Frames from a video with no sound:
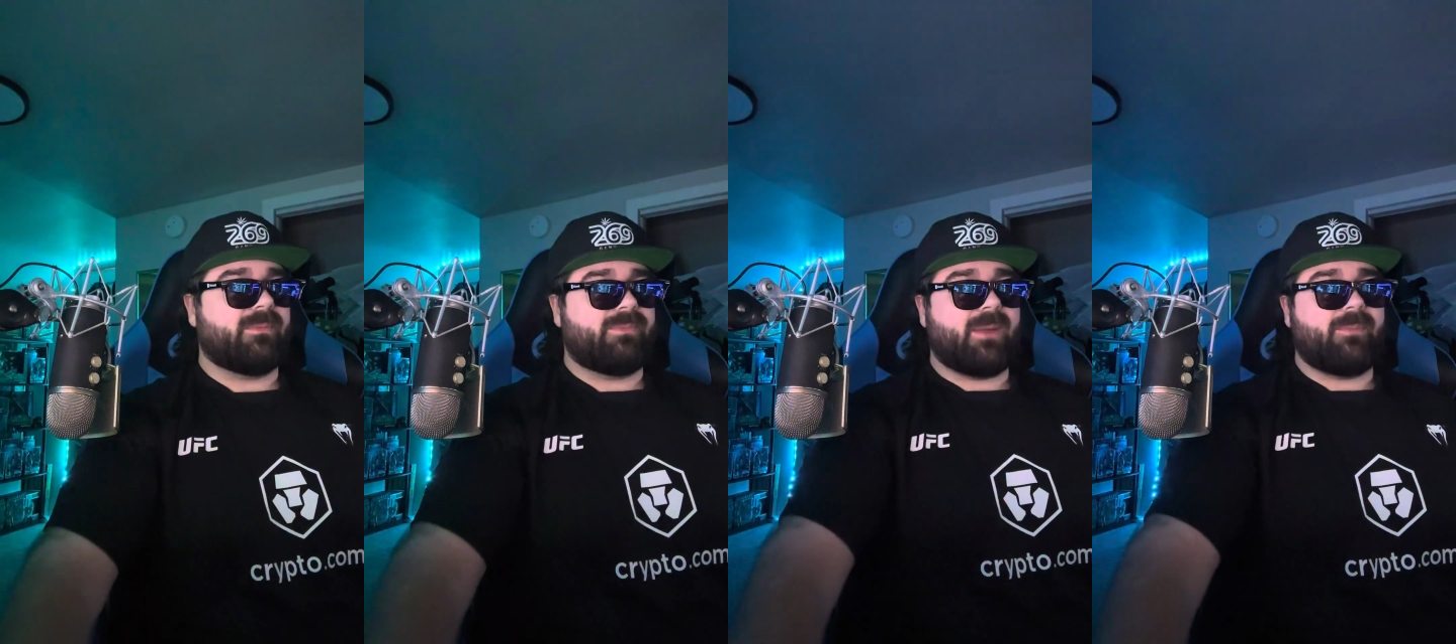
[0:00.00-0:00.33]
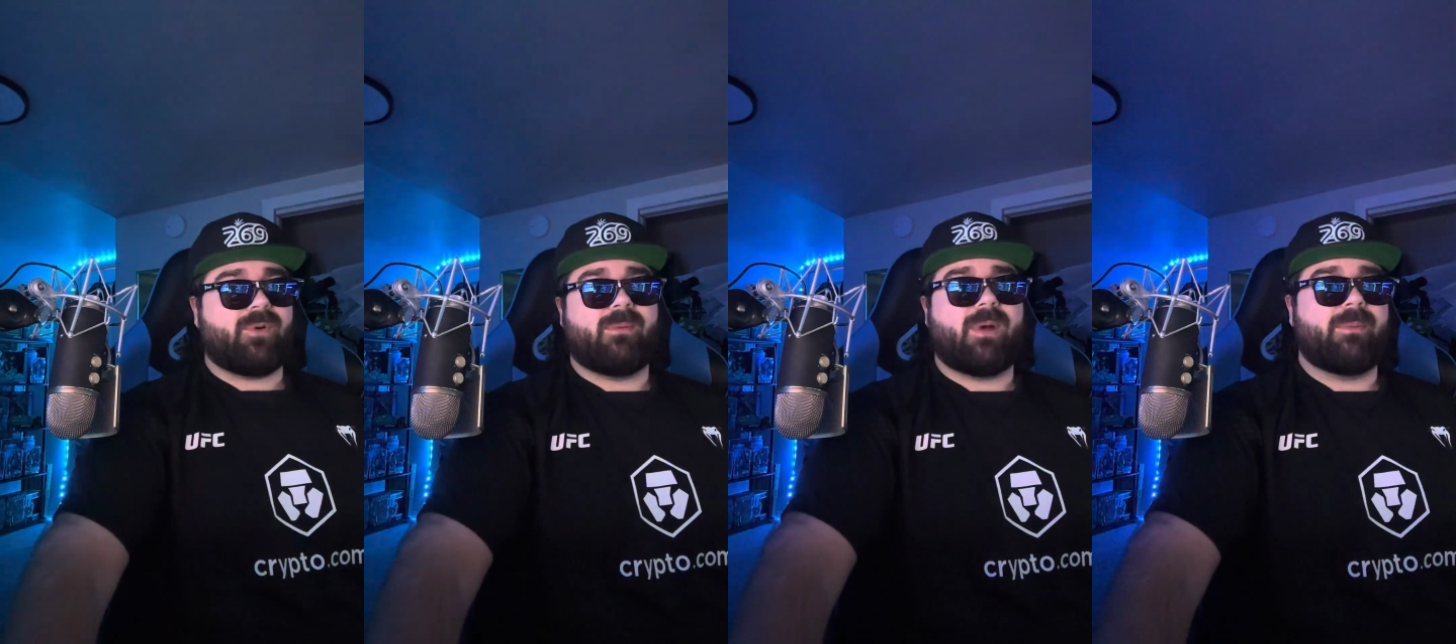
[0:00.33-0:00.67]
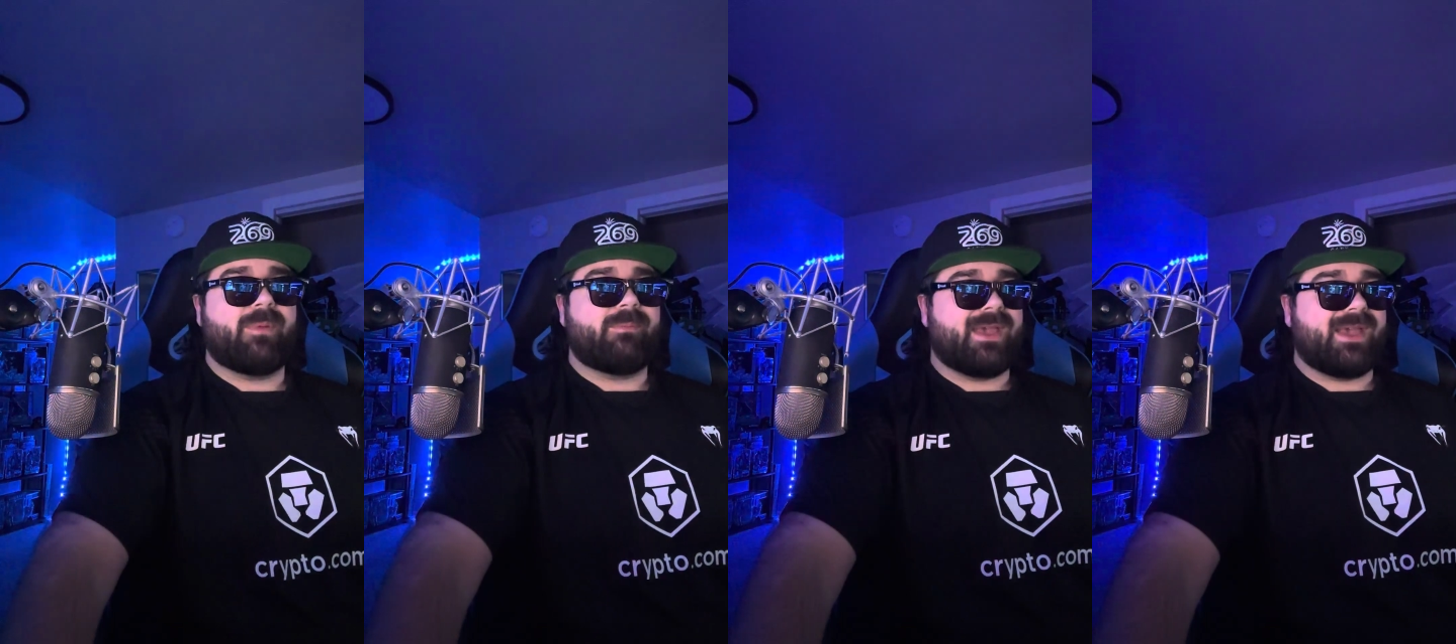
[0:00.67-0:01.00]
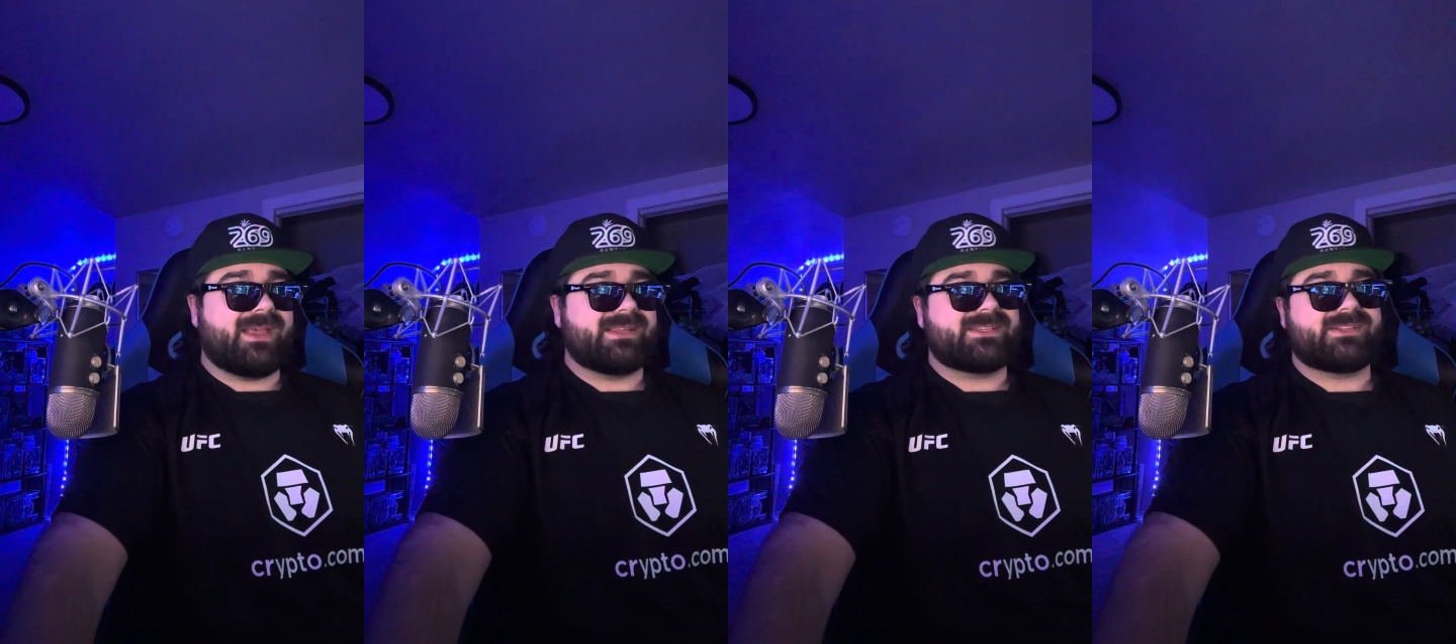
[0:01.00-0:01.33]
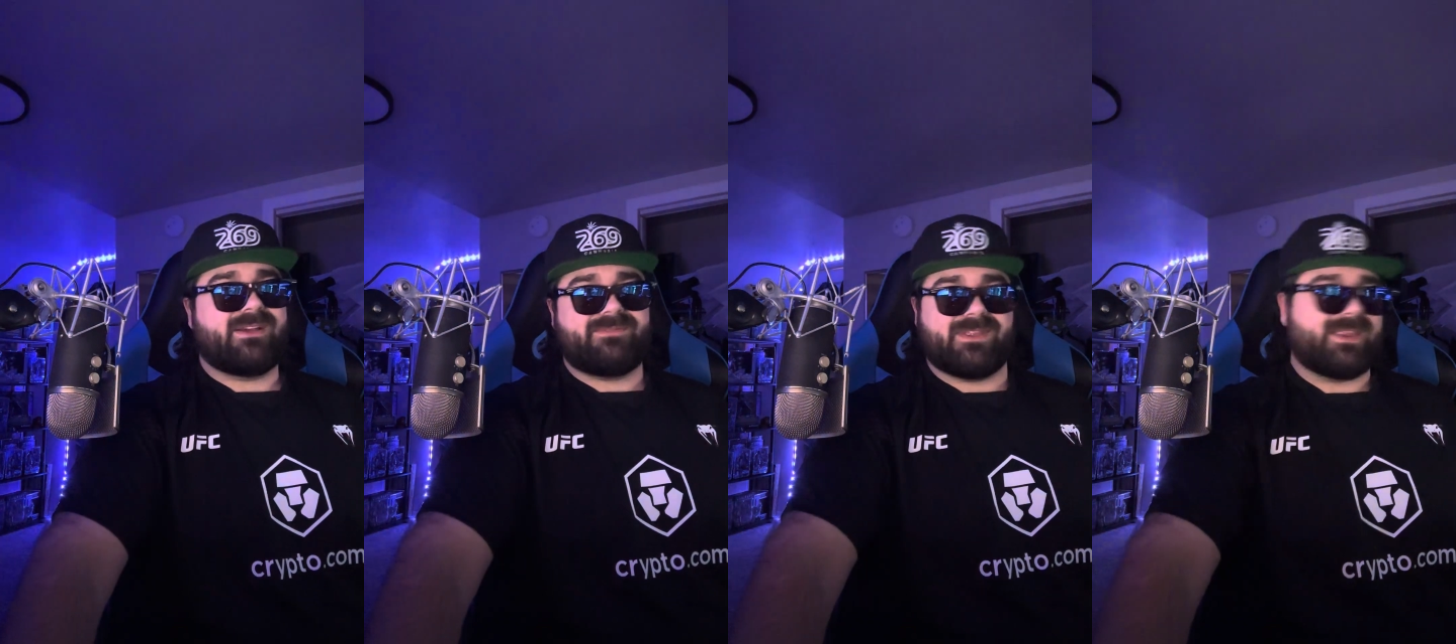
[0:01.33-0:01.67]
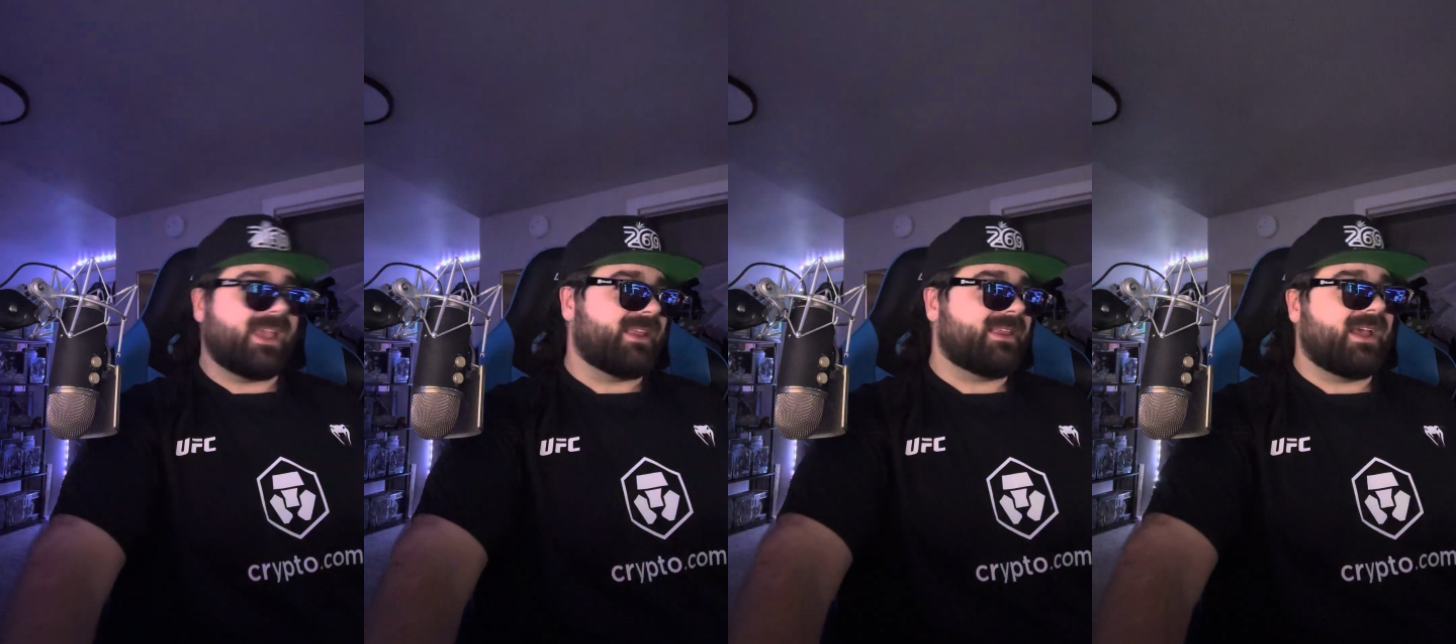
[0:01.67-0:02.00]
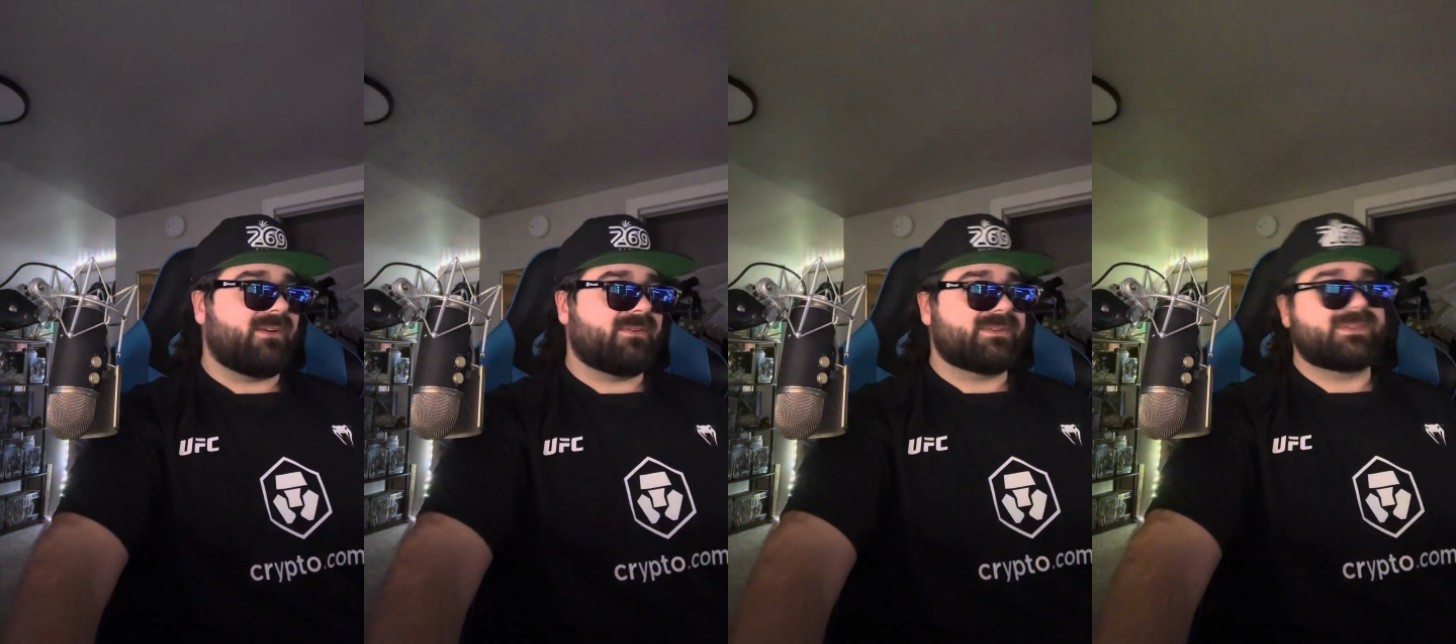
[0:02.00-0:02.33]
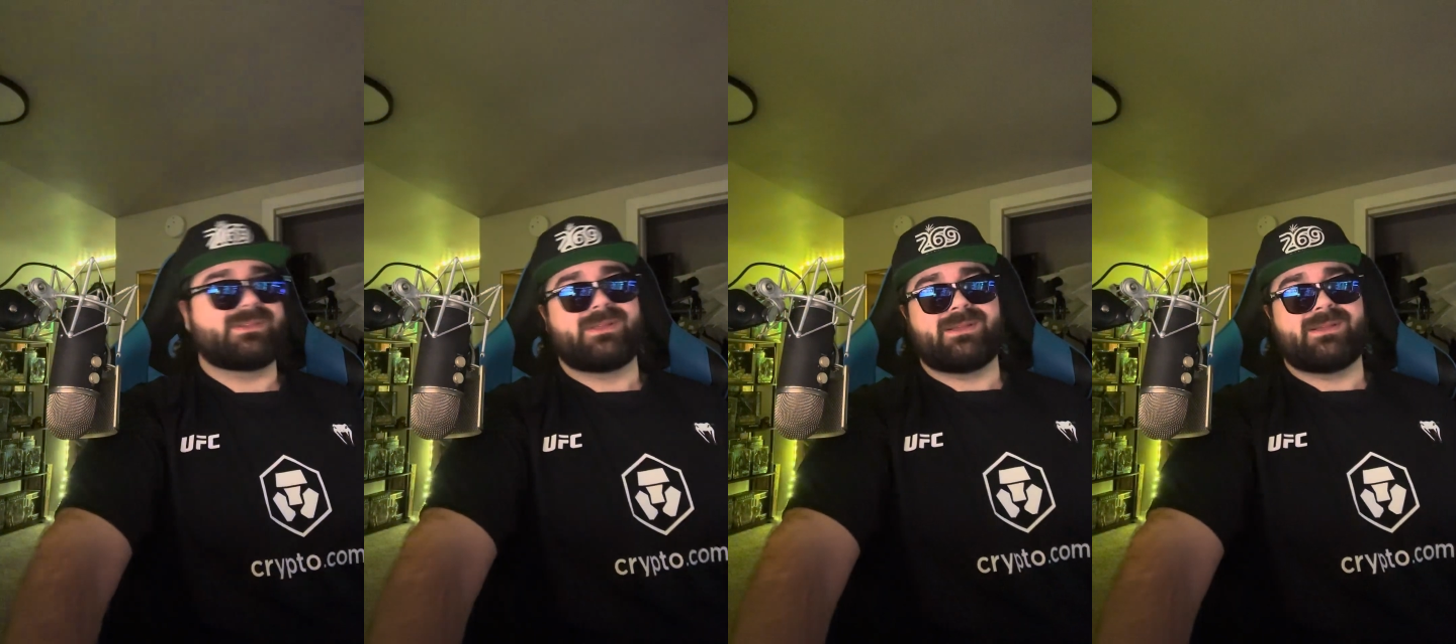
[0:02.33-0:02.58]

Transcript: pepper him up a bit, stuff the takedowns.